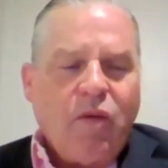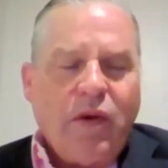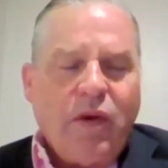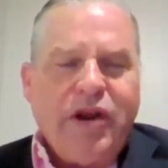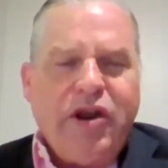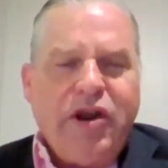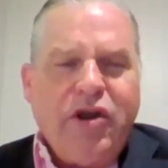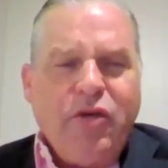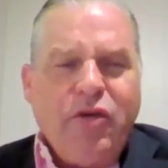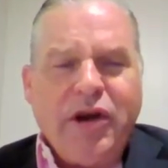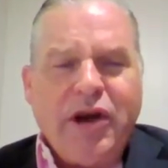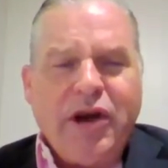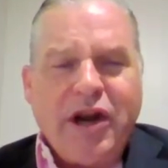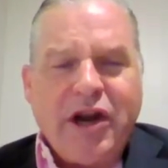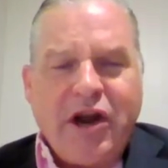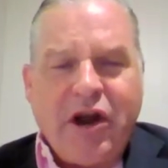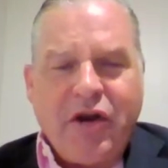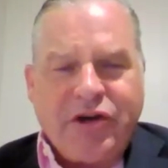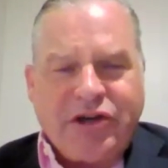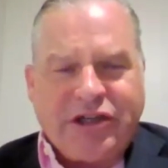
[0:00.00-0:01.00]
when you were
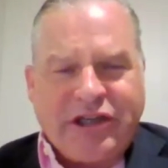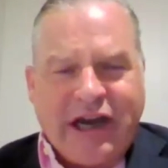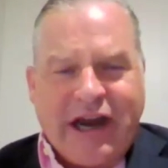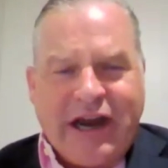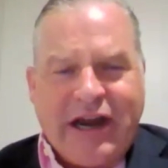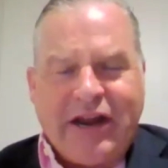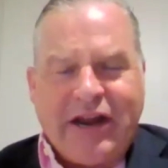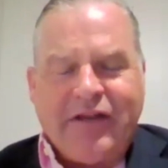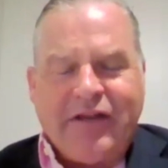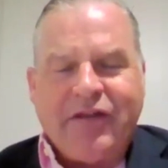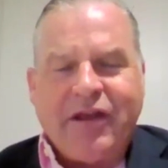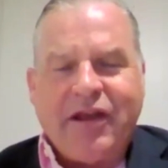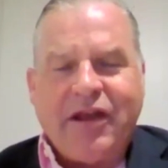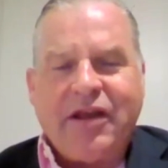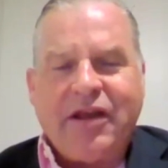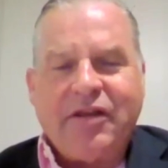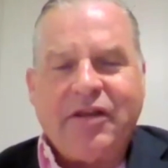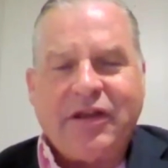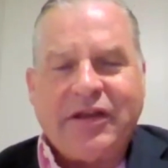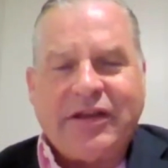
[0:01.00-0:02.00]
negotiating
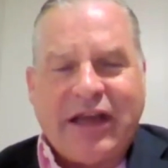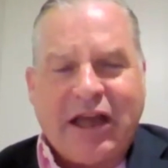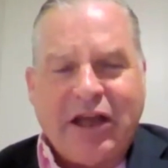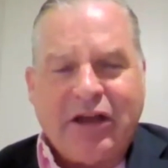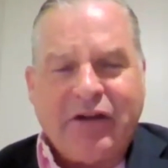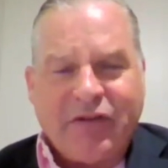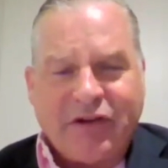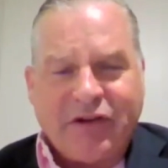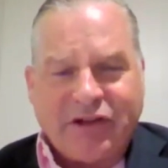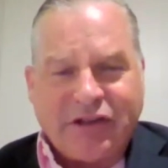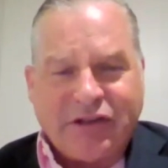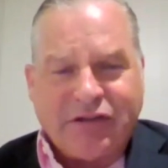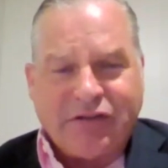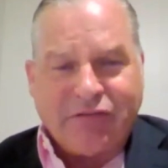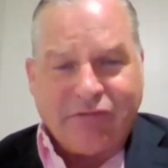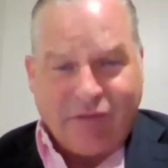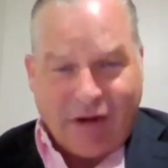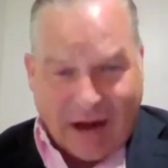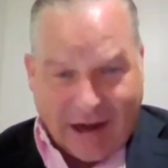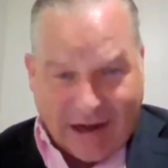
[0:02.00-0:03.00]
the
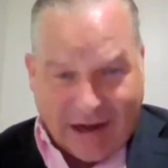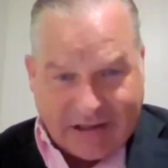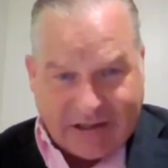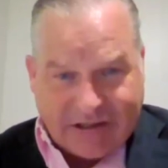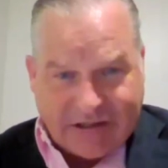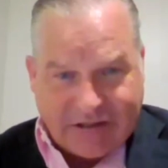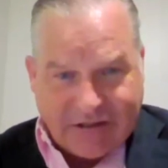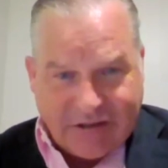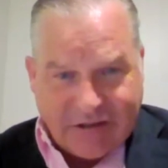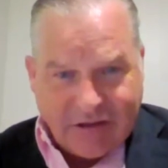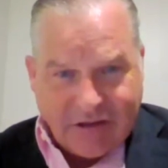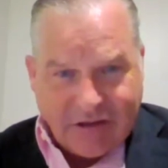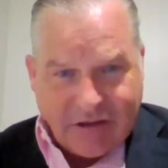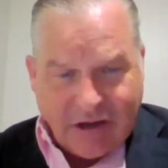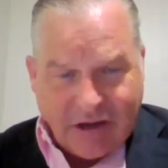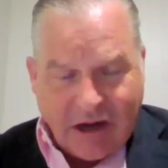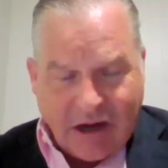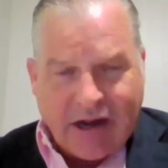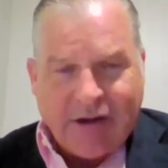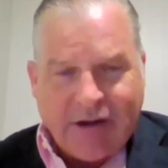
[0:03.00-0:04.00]
television rights
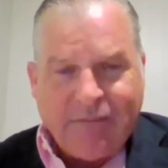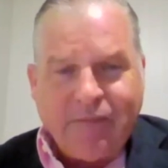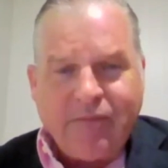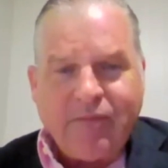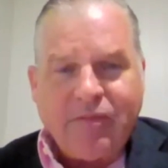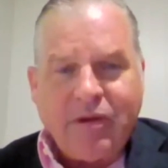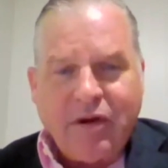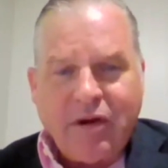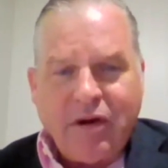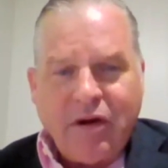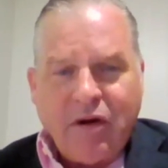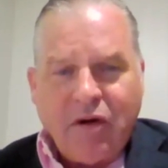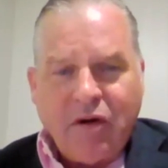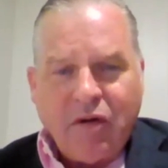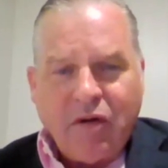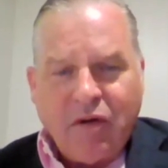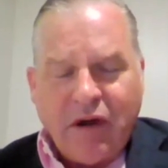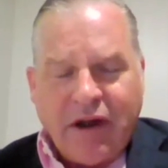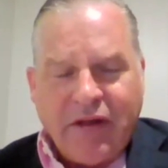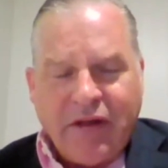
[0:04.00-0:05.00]

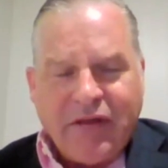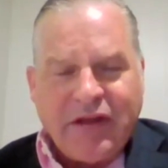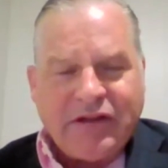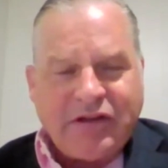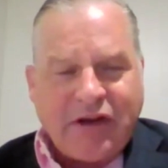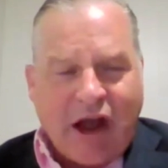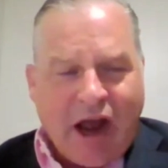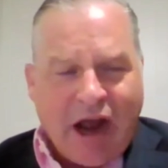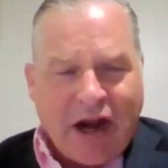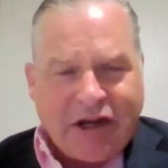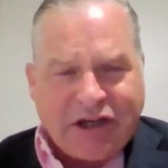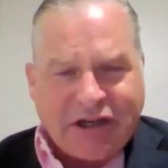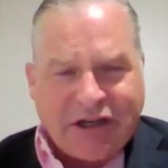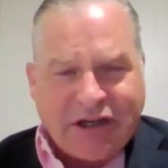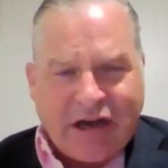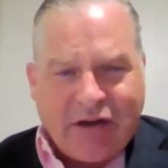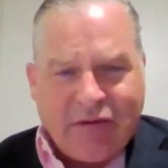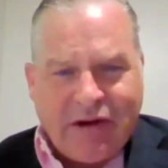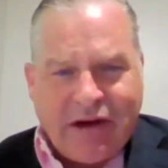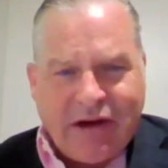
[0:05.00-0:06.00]
in this
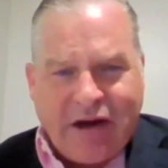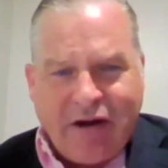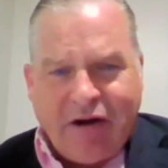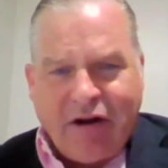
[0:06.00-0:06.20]
auction, I want to